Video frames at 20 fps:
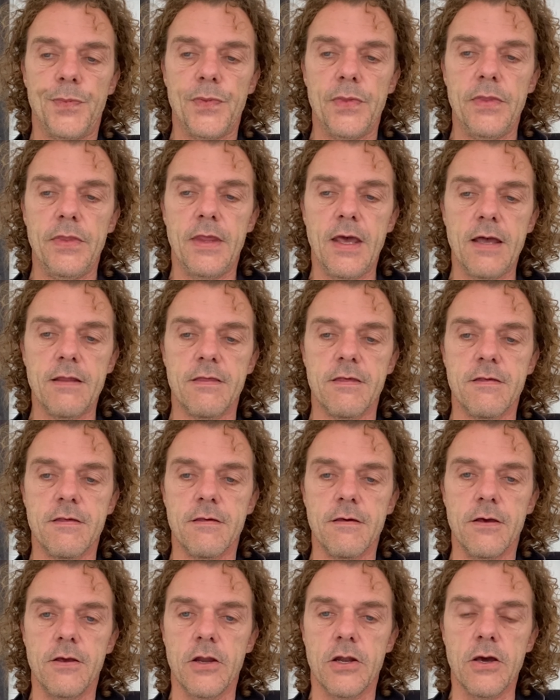That's,
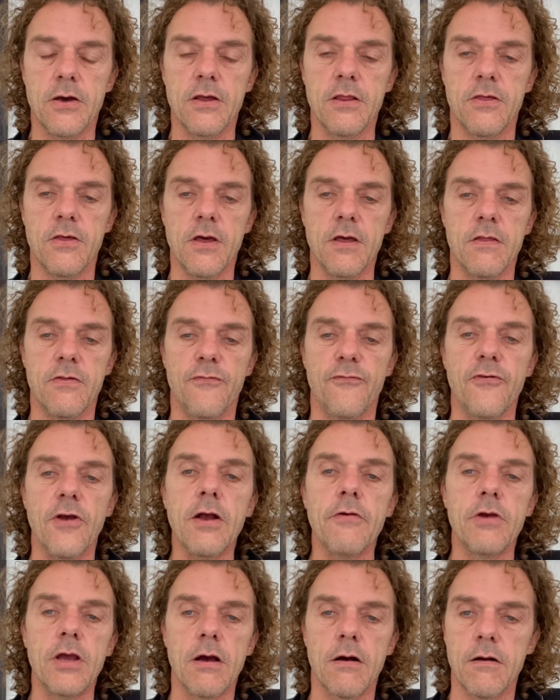it's
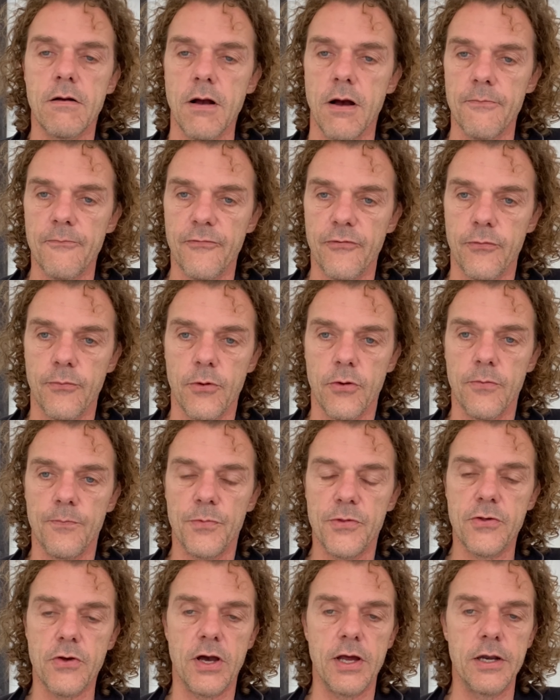very uncomfortable.
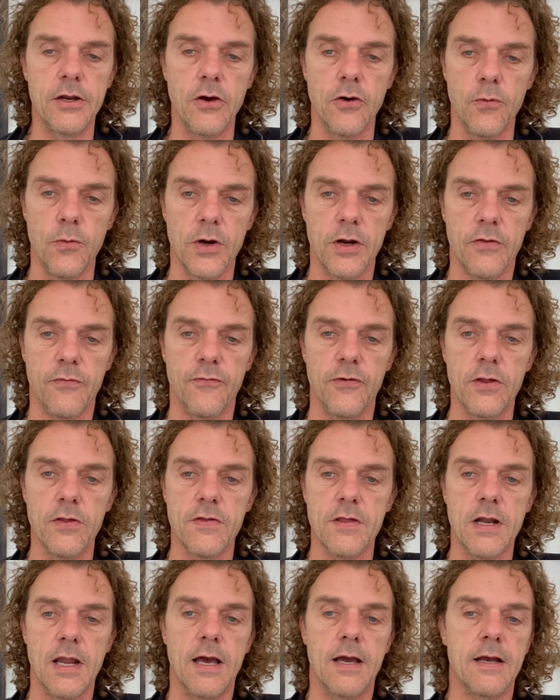So I know what it
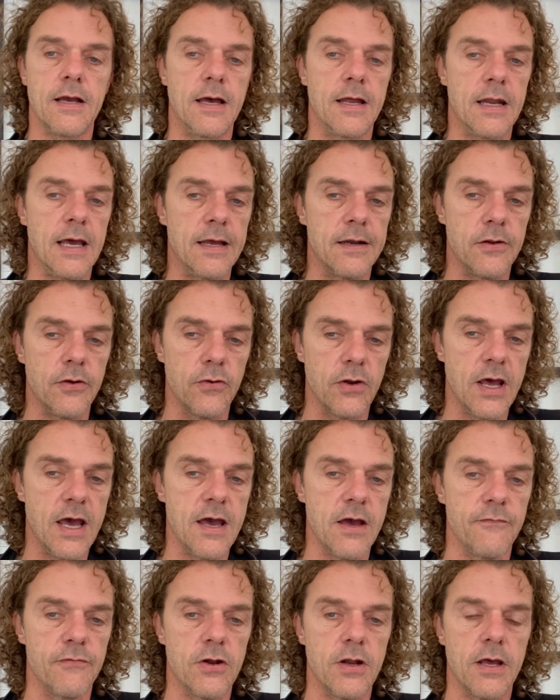feels like, and I don't
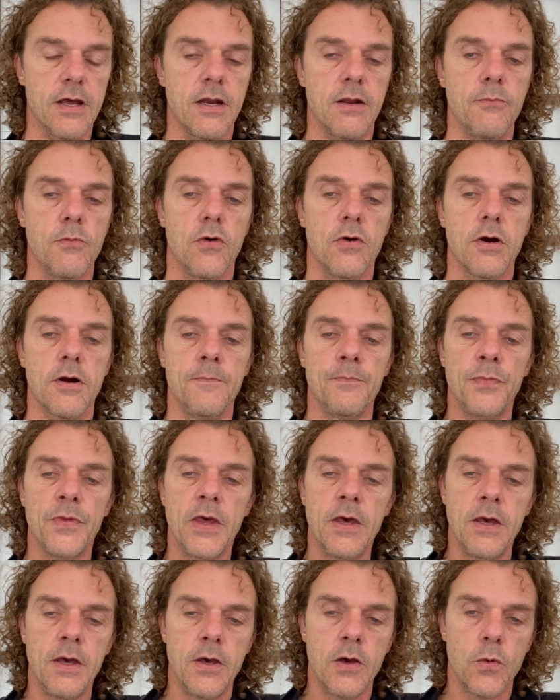have it anymore.
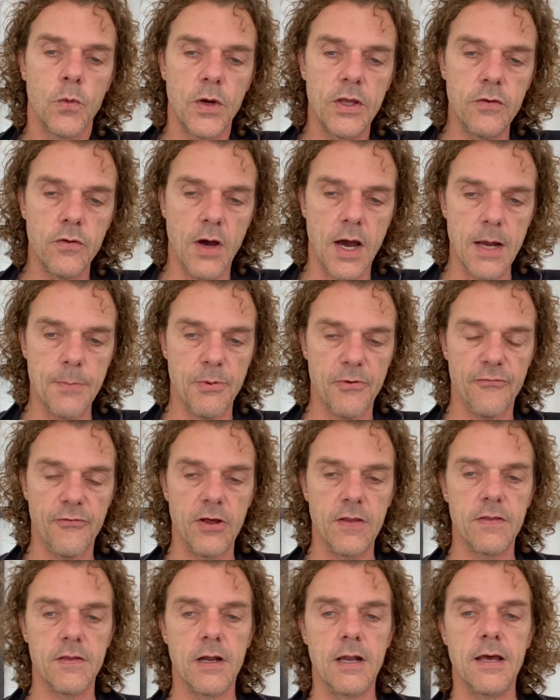When you
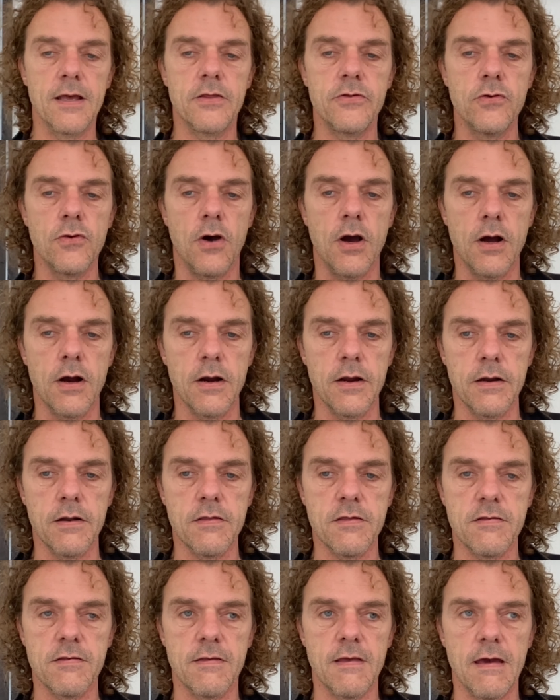hyperventilate, you are in a
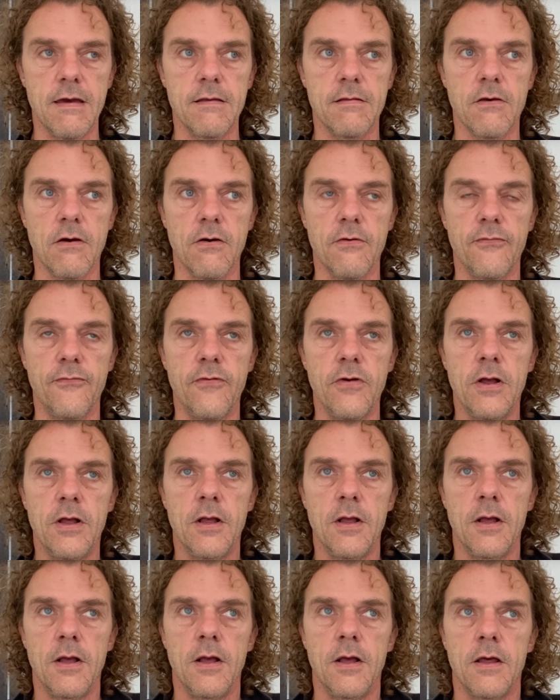state of
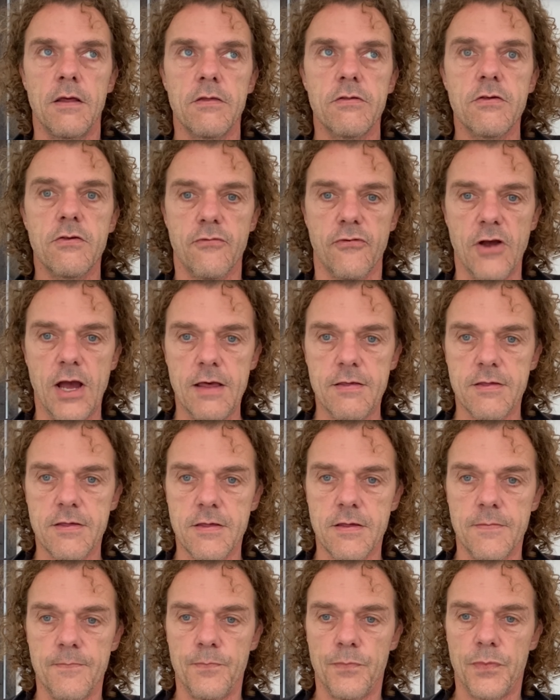
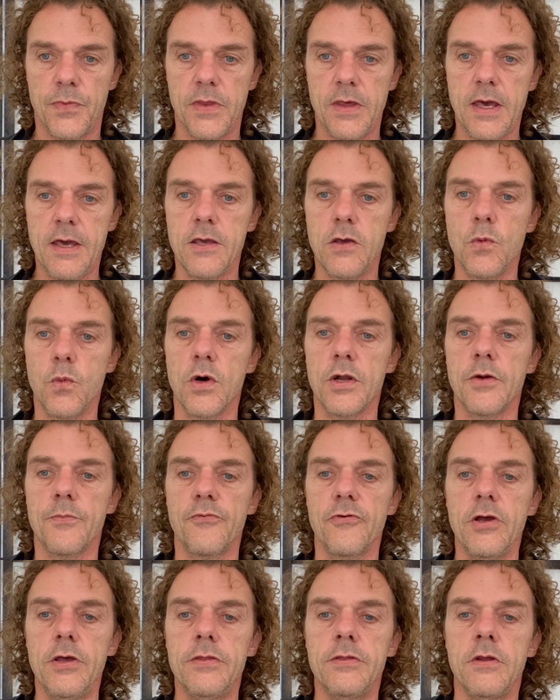stress, and you want to
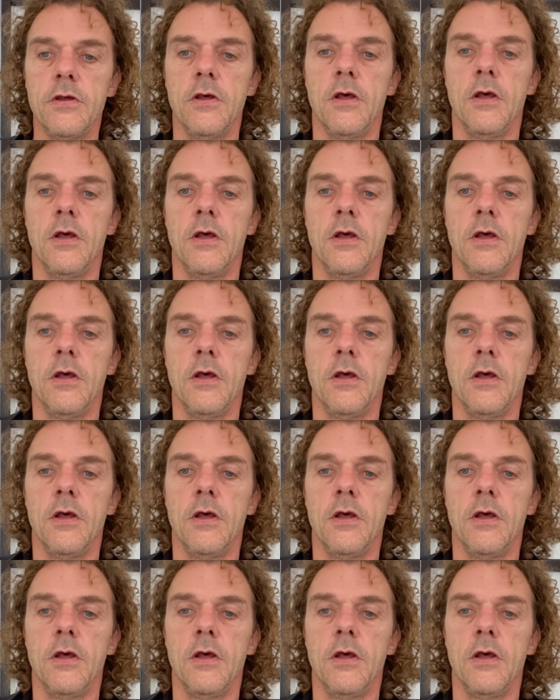breathe